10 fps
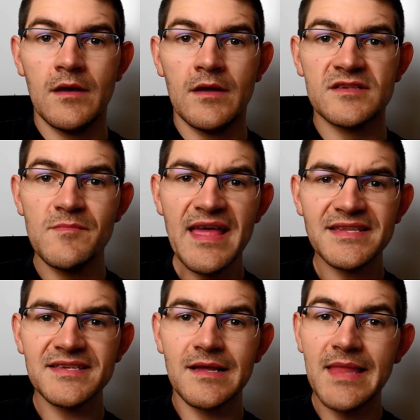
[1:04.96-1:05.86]
Cement
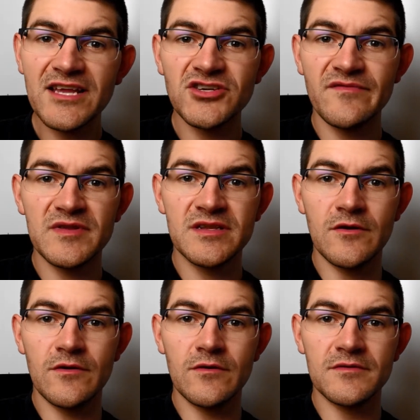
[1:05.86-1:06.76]
is a collection of
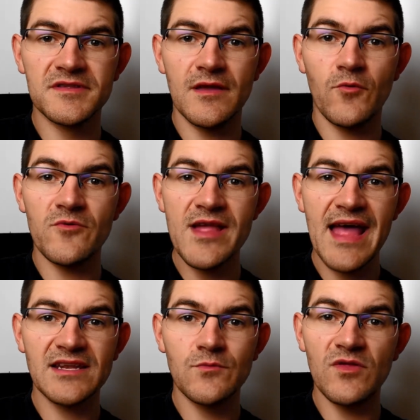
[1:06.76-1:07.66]
materials that, when
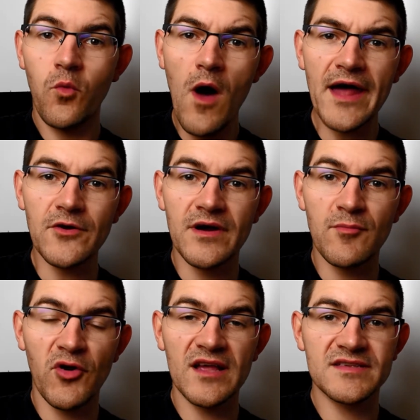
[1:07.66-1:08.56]
reacted with water in a
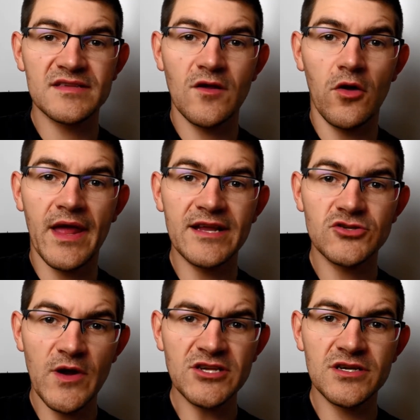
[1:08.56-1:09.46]
process called
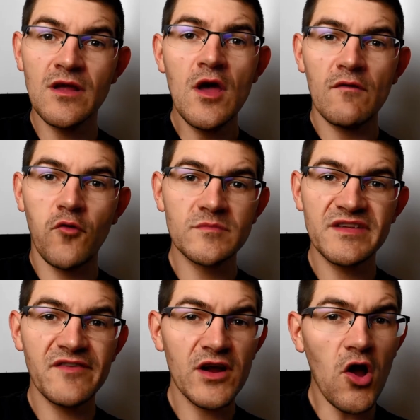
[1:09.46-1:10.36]
hydration, forms
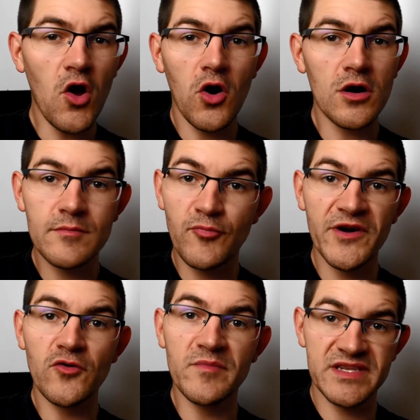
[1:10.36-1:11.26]
a very hard,
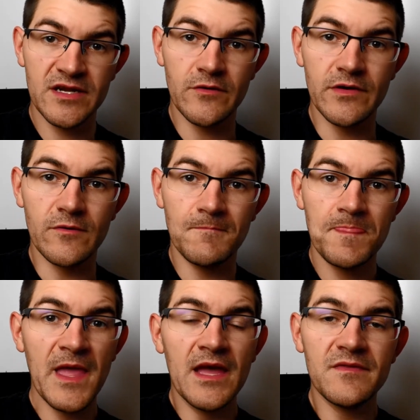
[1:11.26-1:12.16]
brittle material.
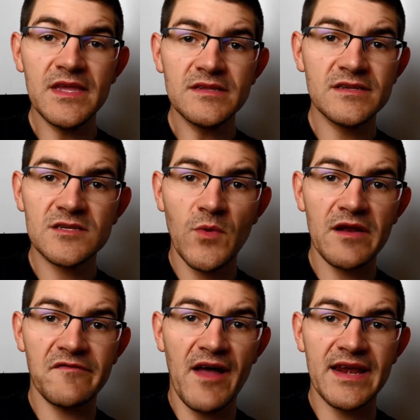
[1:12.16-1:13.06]
The easiest way
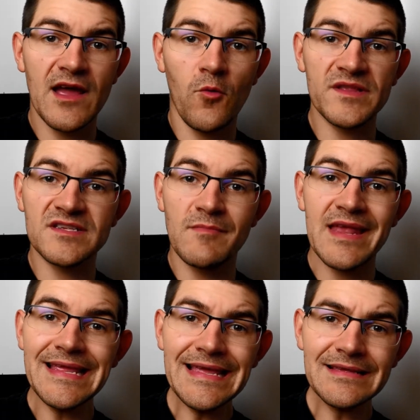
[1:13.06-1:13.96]
to find out what
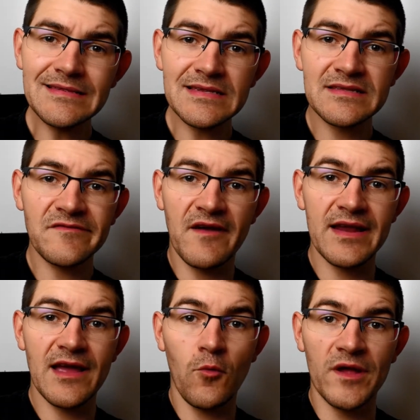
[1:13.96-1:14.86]
cement is to
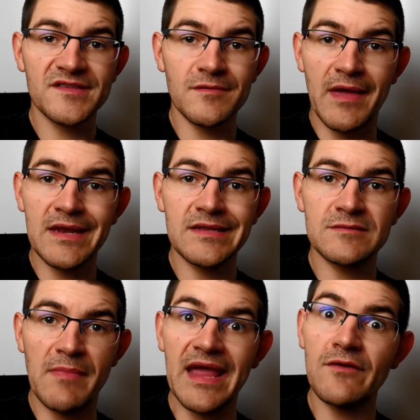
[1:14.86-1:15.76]
find out what cement is
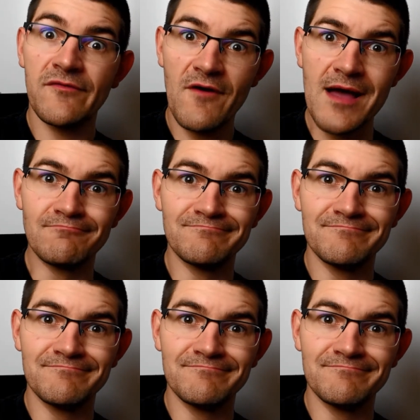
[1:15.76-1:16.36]
made from.